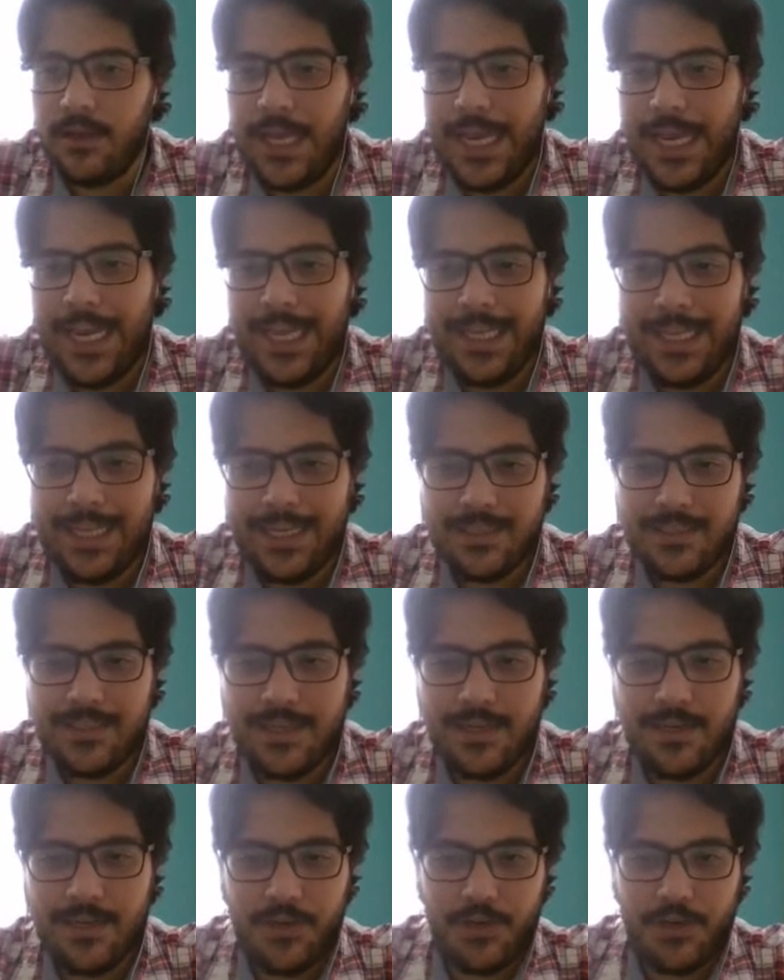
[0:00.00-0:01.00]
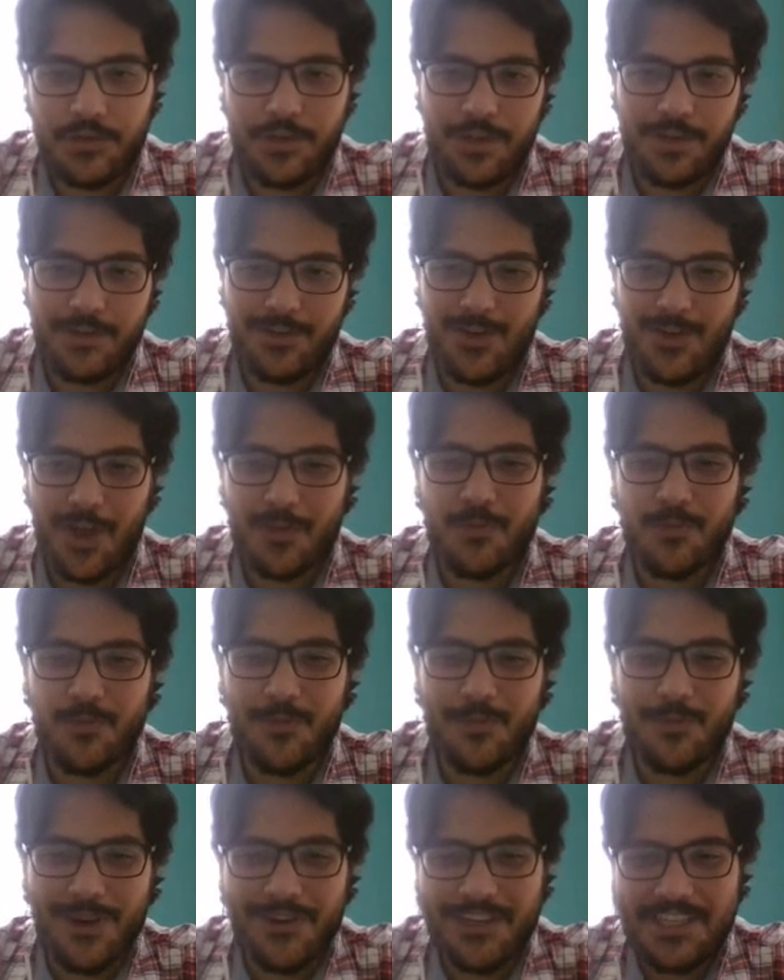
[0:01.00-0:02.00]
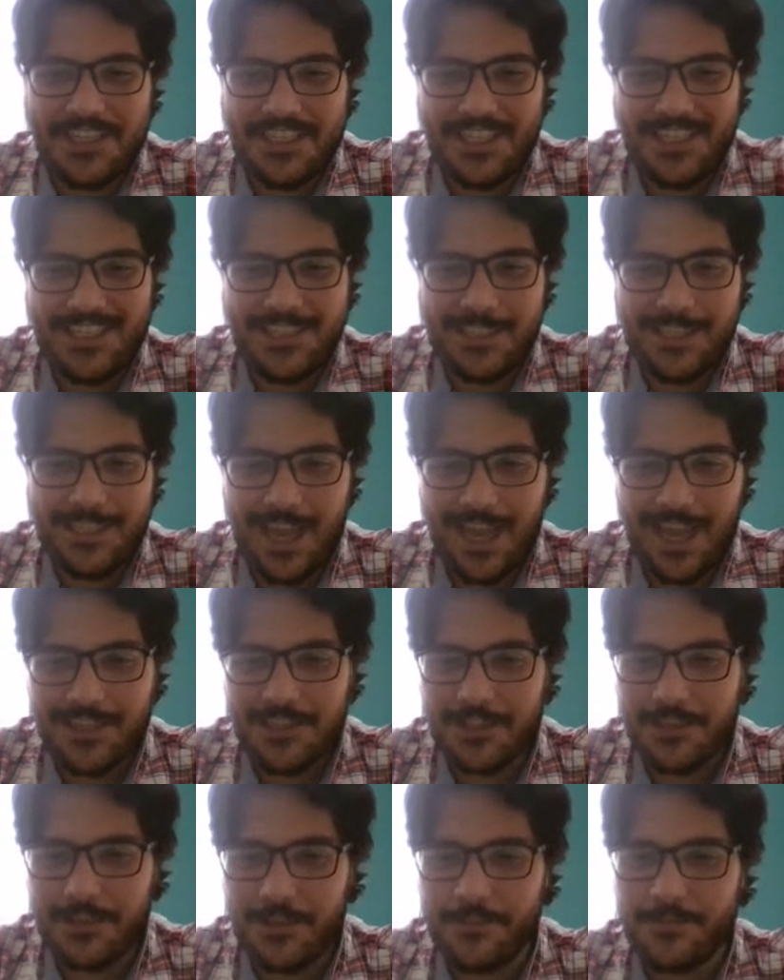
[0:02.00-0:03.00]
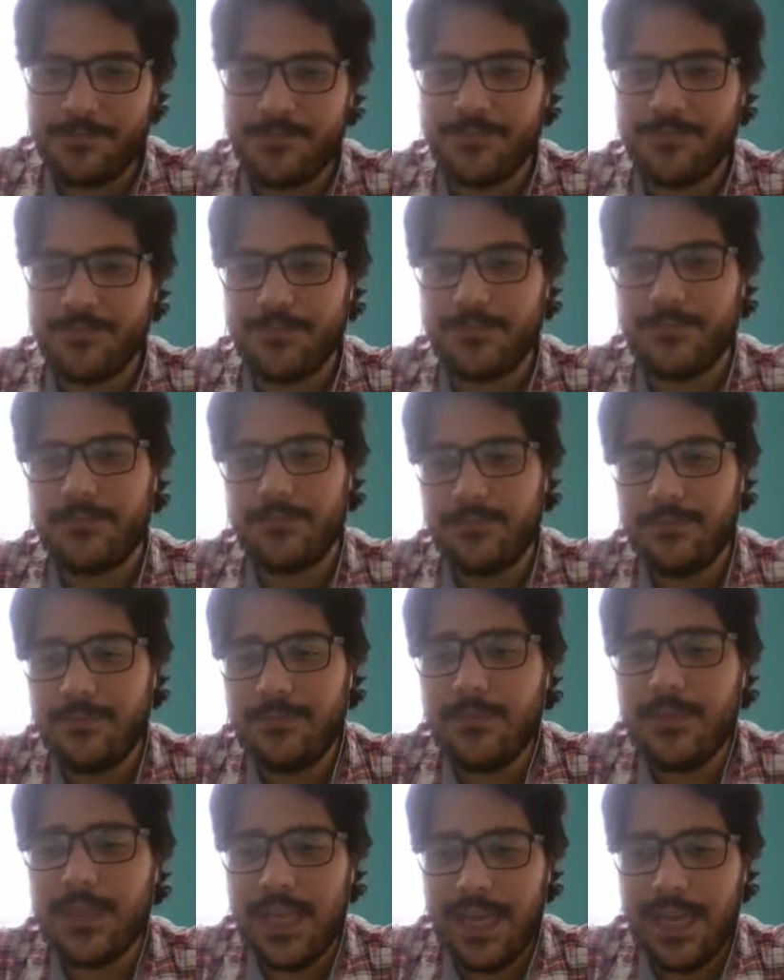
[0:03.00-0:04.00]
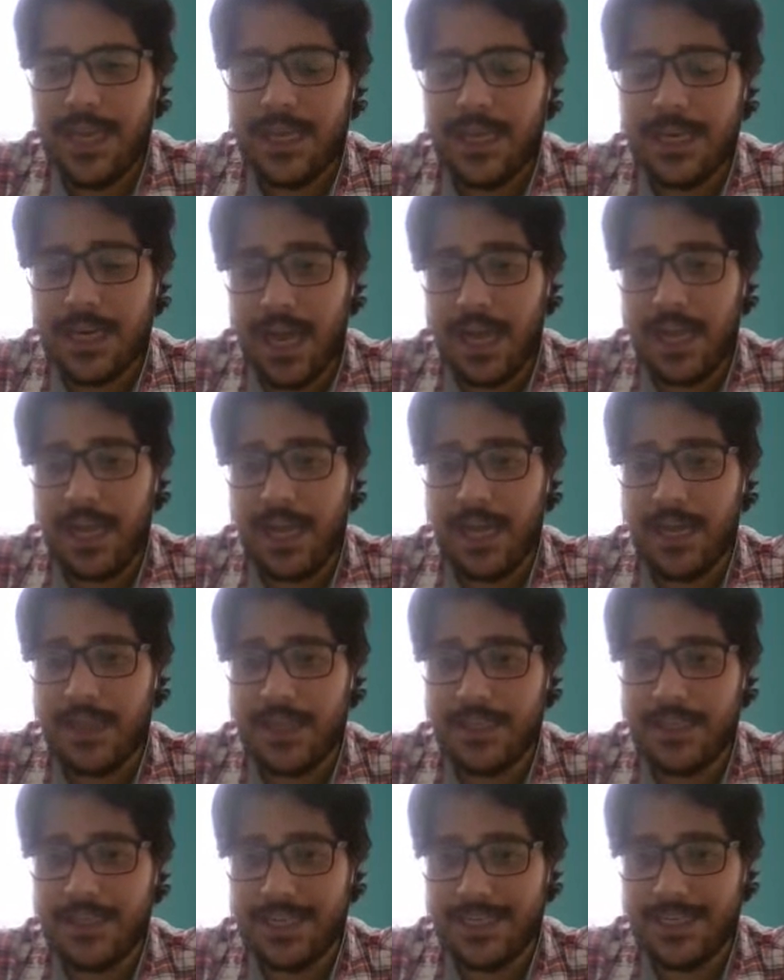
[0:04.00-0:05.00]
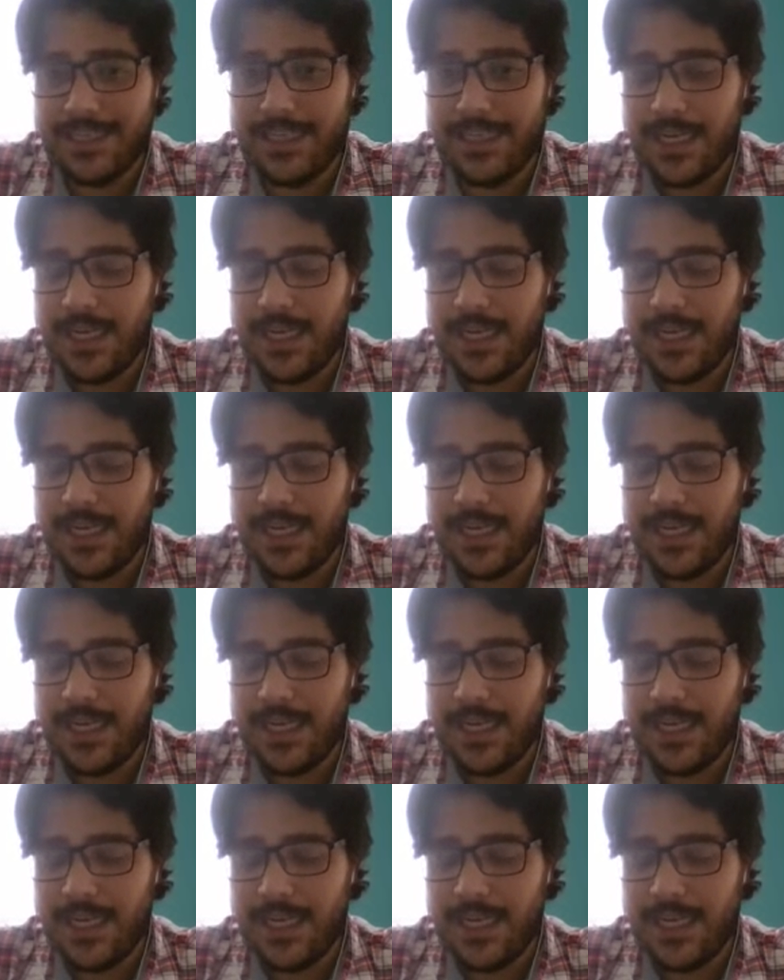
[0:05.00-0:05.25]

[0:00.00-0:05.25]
Elena said here that not preparing is a disaster. And I think that